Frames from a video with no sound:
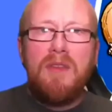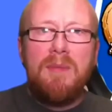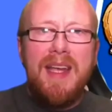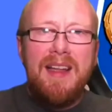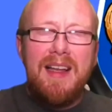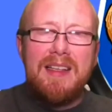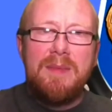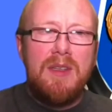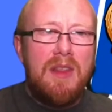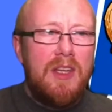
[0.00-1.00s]
May last
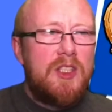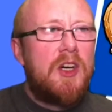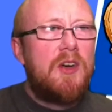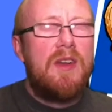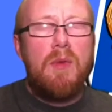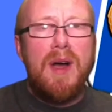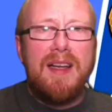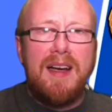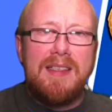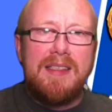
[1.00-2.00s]
month, a ton of white
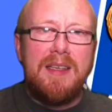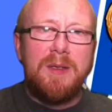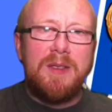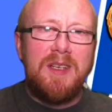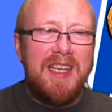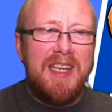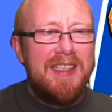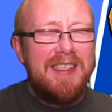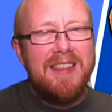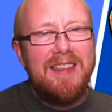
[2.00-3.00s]
hat SEOs got hit.